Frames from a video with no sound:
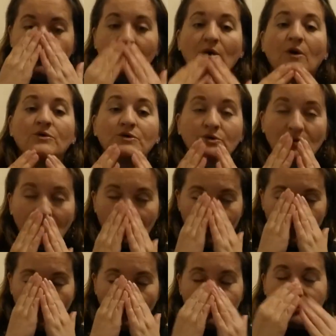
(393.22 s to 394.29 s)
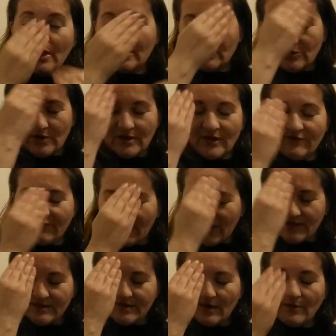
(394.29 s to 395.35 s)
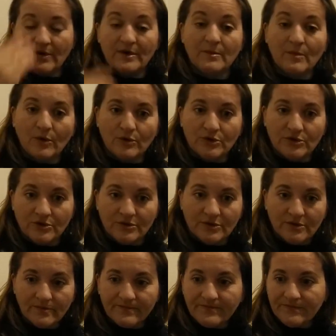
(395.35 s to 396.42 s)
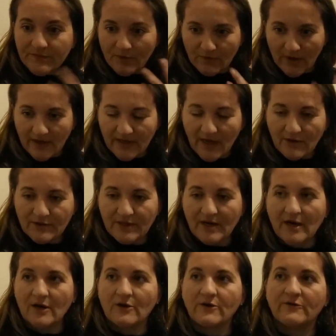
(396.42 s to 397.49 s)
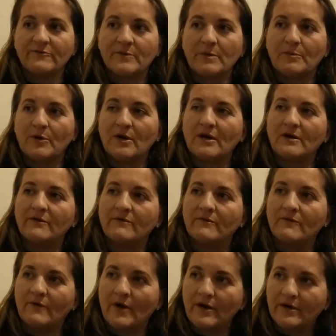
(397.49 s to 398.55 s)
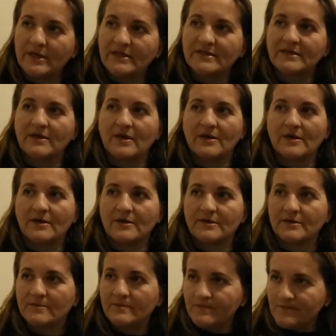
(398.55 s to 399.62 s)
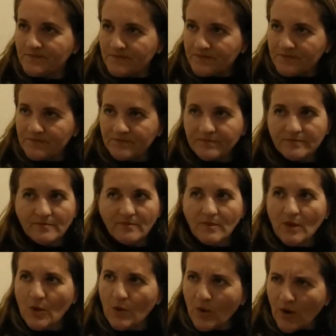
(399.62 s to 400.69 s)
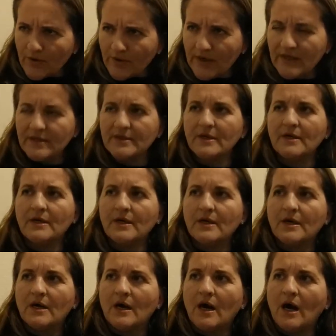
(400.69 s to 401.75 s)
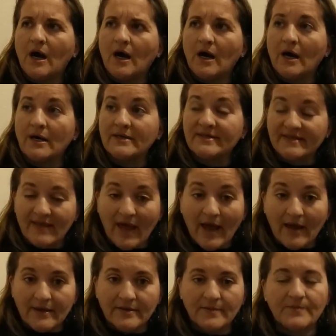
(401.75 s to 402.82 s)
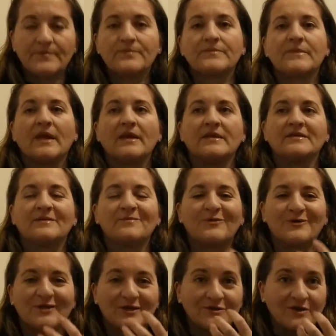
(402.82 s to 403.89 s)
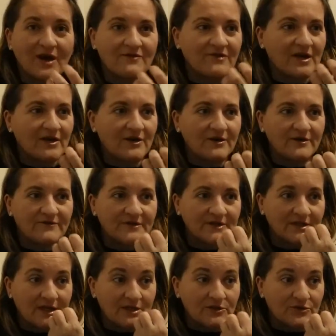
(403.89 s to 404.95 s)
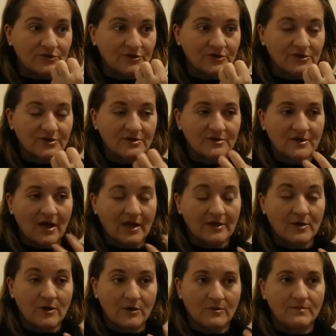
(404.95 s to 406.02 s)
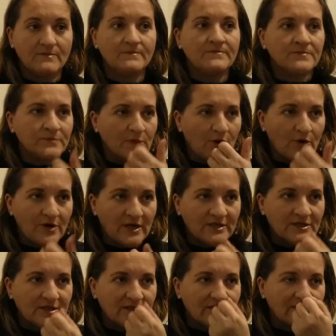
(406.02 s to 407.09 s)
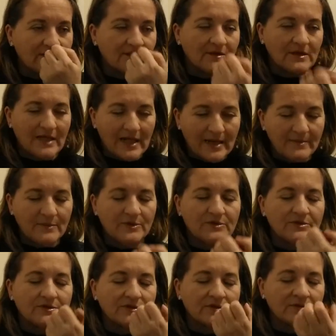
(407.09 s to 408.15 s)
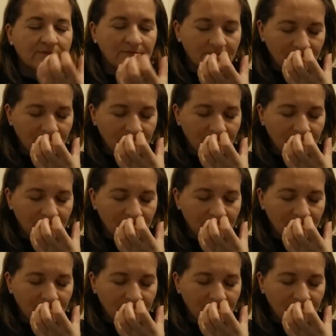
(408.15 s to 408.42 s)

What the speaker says: goes through our nose actually affects our emotions. Right now there are a lot of people are very scared, worried, sad. It is important to have a lot of citrus at home, oranges, lemons,